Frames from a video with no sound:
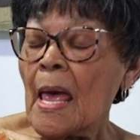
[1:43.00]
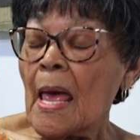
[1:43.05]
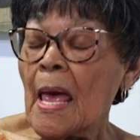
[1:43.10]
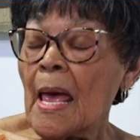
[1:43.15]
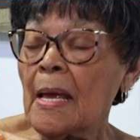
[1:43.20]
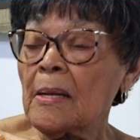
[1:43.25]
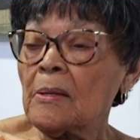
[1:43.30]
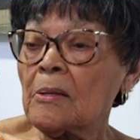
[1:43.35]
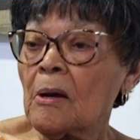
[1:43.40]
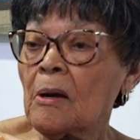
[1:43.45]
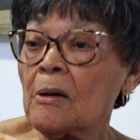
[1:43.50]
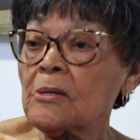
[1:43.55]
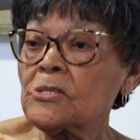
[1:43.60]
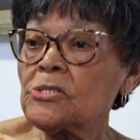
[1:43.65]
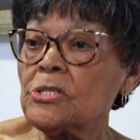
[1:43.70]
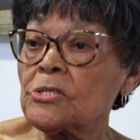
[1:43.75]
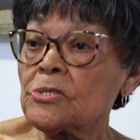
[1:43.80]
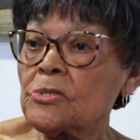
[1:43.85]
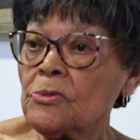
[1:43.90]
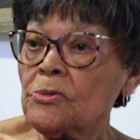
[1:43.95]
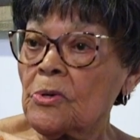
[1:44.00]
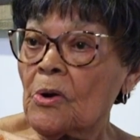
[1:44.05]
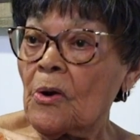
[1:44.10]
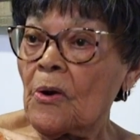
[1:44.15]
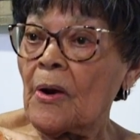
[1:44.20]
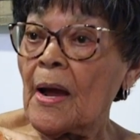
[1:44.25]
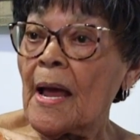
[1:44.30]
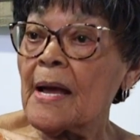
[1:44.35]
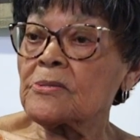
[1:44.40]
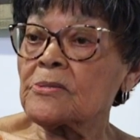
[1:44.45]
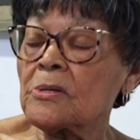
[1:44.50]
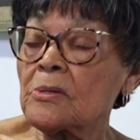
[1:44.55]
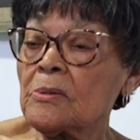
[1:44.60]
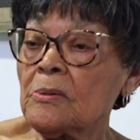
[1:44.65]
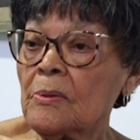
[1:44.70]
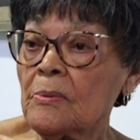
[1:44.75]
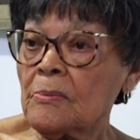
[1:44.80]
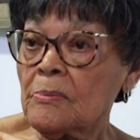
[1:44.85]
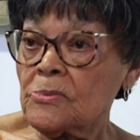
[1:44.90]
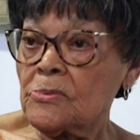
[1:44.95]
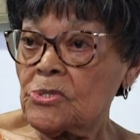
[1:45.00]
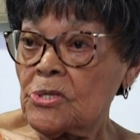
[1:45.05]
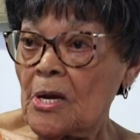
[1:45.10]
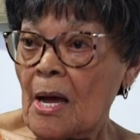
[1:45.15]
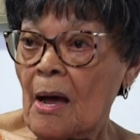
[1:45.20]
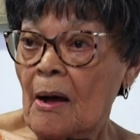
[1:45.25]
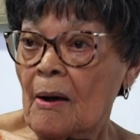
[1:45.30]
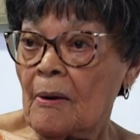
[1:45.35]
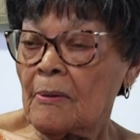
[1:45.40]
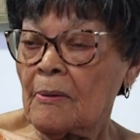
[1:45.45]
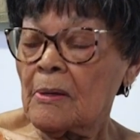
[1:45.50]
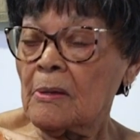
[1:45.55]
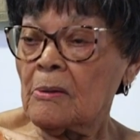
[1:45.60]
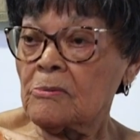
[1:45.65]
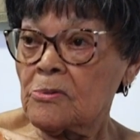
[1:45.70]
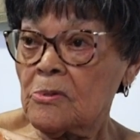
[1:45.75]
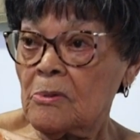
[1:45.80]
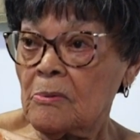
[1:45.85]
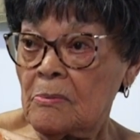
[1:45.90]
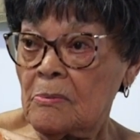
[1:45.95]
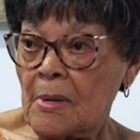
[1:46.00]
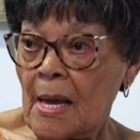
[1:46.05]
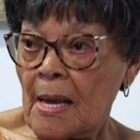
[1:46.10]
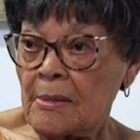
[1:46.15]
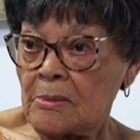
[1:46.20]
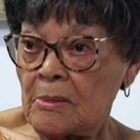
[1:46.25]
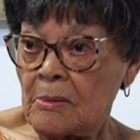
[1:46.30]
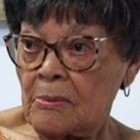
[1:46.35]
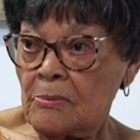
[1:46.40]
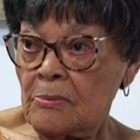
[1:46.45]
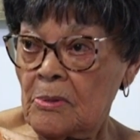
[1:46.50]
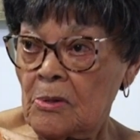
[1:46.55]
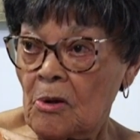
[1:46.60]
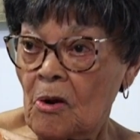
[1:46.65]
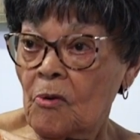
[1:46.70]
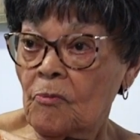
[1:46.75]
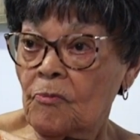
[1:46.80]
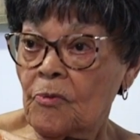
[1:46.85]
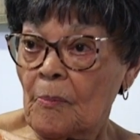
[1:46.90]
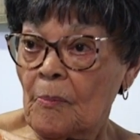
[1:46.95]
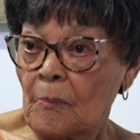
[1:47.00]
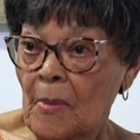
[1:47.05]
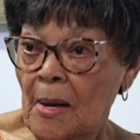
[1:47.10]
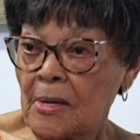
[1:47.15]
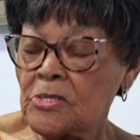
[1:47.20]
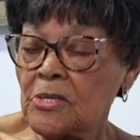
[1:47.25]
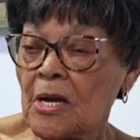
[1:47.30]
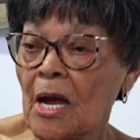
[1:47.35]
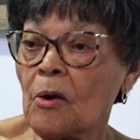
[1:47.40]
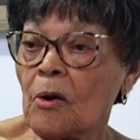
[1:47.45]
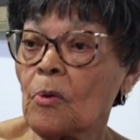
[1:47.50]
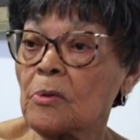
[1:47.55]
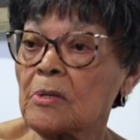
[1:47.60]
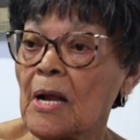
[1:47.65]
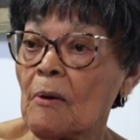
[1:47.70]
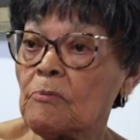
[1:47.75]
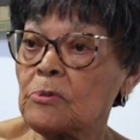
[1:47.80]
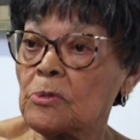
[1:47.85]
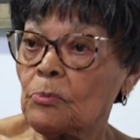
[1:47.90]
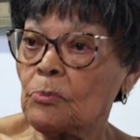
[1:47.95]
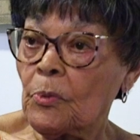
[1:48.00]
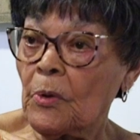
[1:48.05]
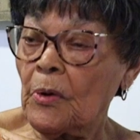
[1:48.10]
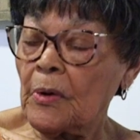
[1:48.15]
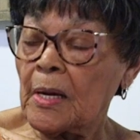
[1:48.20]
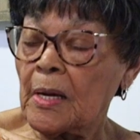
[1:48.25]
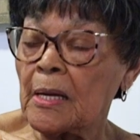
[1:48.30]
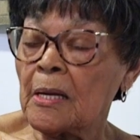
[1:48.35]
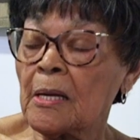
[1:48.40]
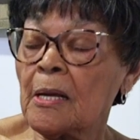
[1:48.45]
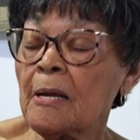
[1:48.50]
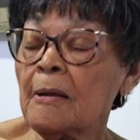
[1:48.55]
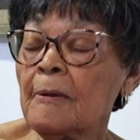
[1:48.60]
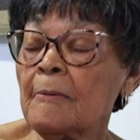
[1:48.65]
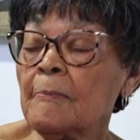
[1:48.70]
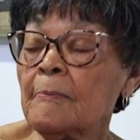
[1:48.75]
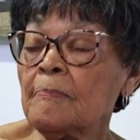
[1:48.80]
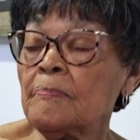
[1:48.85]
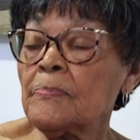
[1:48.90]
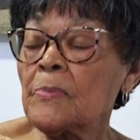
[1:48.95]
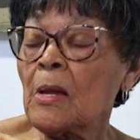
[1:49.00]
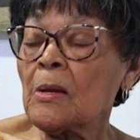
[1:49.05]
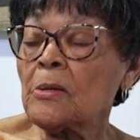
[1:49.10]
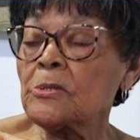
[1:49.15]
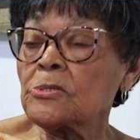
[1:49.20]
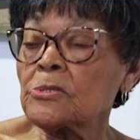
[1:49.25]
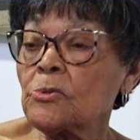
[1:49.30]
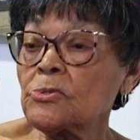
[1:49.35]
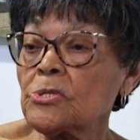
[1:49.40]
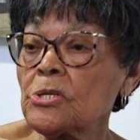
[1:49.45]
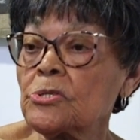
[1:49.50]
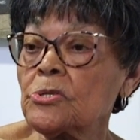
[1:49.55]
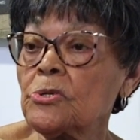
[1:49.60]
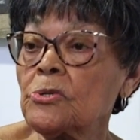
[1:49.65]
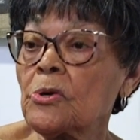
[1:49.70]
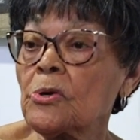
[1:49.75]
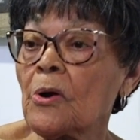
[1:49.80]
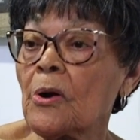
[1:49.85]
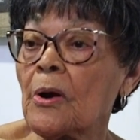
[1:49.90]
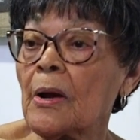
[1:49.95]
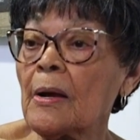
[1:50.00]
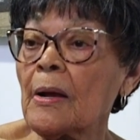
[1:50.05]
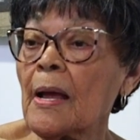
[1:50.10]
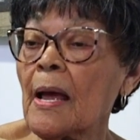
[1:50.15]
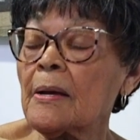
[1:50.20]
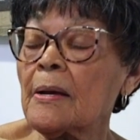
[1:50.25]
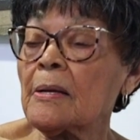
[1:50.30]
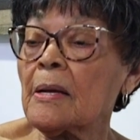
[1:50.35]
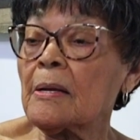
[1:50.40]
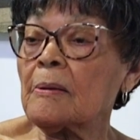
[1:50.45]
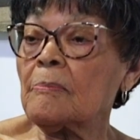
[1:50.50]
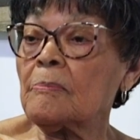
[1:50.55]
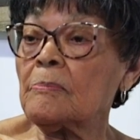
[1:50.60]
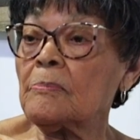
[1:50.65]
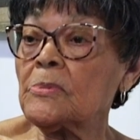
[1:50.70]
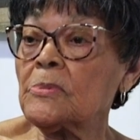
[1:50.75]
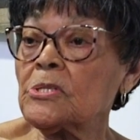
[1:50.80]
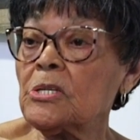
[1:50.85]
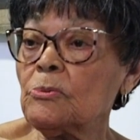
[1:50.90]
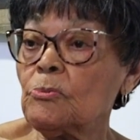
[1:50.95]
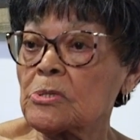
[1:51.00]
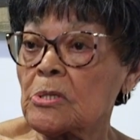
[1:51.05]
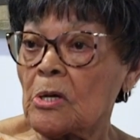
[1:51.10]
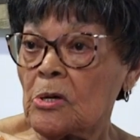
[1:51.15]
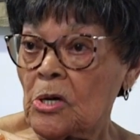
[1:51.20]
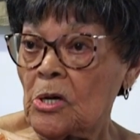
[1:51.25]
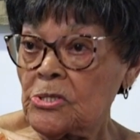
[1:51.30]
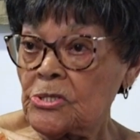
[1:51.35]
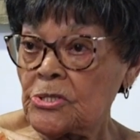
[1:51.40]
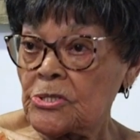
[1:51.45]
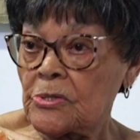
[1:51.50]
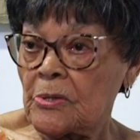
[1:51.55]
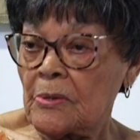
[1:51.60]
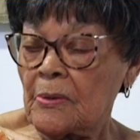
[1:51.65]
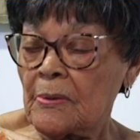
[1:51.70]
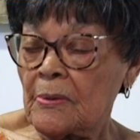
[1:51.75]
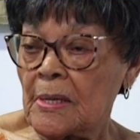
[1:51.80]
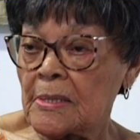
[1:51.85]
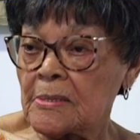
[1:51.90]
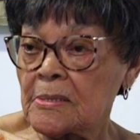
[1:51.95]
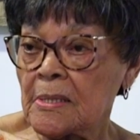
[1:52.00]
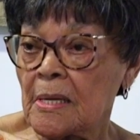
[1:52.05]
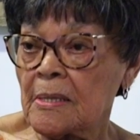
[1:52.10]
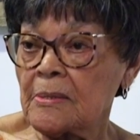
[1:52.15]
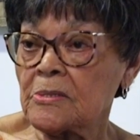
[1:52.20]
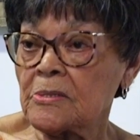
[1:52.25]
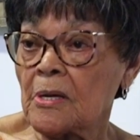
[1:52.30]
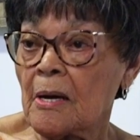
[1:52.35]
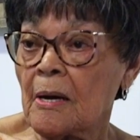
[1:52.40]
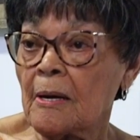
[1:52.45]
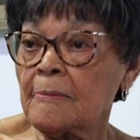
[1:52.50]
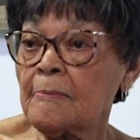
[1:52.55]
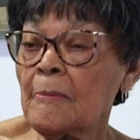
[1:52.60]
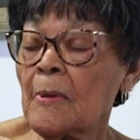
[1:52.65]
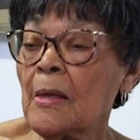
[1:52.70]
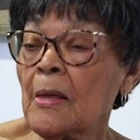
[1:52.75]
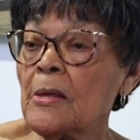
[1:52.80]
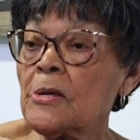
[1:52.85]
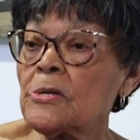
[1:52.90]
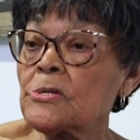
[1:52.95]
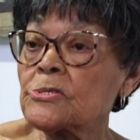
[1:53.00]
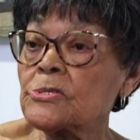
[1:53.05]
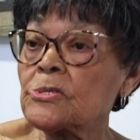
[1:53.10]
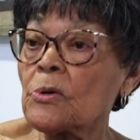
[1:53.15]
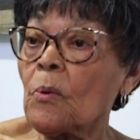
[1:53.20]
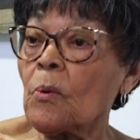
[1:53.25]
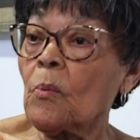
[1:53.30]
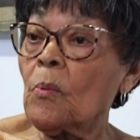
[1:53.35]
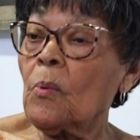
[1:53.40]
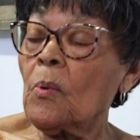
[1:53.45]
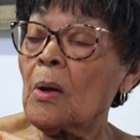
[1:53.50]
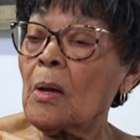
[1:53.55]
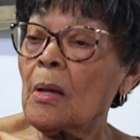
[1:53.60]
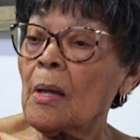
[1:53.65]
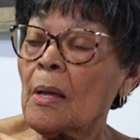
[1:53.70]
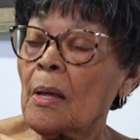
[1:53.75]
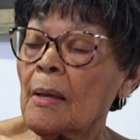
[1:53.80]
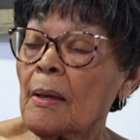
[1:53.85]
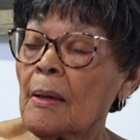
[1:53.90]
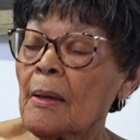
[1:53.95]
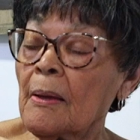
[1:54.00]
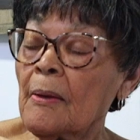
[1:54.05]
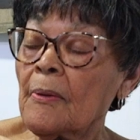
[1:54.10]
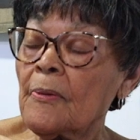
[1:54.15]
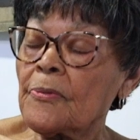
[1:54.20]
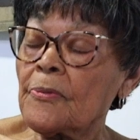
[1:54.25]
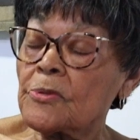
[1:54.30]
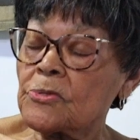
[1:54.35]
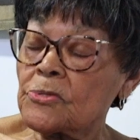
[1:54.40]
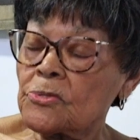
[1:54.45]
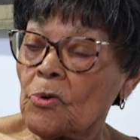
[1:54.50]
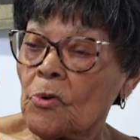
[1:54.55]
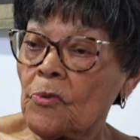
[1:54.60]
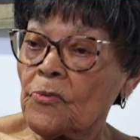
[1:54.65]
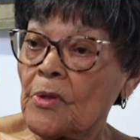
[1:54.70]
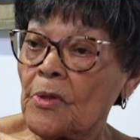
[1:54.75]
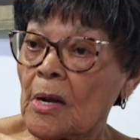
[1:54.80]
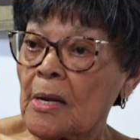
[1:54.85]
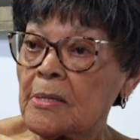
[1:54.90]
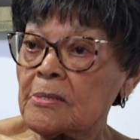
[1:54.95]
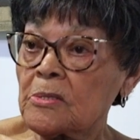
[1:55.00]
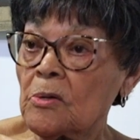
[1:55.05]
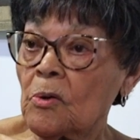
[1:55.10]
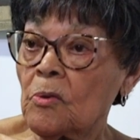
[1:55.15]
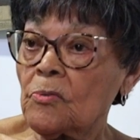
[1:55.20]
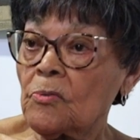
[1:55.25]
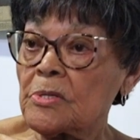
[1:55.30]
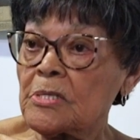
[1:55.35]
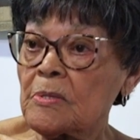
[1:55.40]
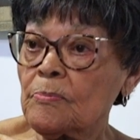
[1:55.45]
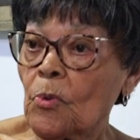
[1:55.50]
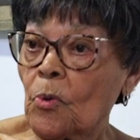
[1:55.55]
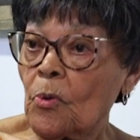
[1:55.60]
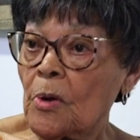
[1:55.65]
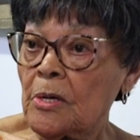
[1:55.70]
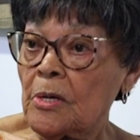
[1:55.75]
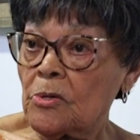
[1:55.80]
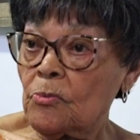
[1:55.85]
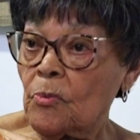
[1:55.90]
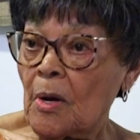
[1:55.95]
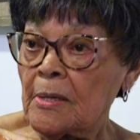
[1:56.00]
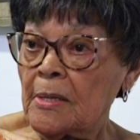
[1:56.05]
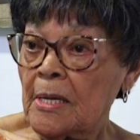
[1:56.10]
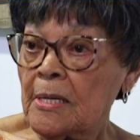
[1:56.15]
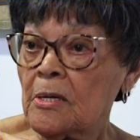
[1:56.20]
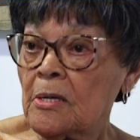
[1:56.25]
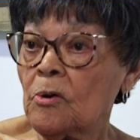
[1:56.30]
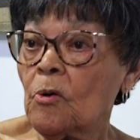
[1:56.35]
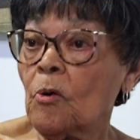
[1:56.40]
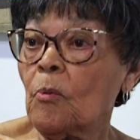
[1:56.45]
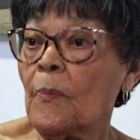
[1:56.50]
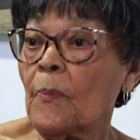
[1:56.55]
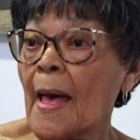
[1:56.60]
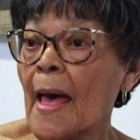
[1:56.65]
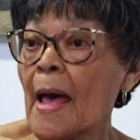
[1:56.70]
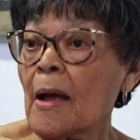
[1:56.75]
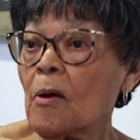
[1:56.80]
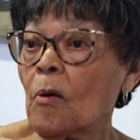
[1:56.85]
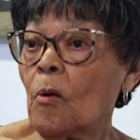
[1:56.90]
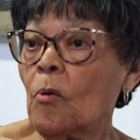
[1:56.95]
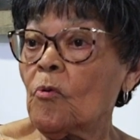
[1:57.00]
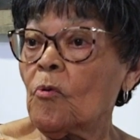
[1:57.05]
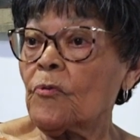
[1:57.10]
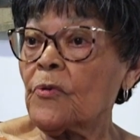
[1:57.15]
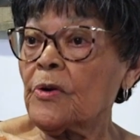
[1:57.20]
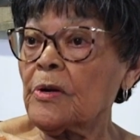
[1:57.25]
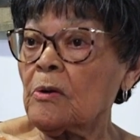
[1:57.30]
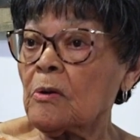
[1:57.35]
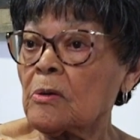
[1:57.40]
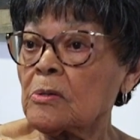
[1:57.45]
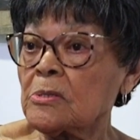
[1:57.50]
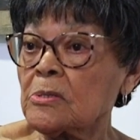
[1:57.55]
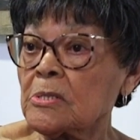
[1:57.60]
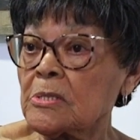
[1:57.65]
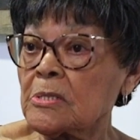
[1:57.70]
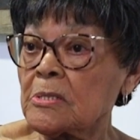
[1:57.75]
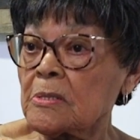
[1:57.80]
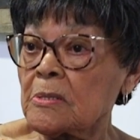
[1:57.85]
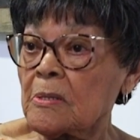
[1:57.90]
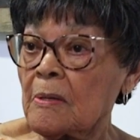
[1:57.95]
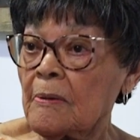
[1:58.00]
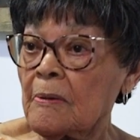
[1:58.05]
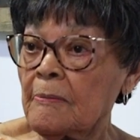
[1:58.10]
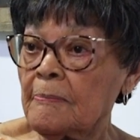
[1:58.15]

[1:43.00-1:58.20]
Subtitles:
And she took her as a child, for my child, because I was working. So she took her, and she was an usher at St. John. So the story that I told this morning, do I need to go back over it or just?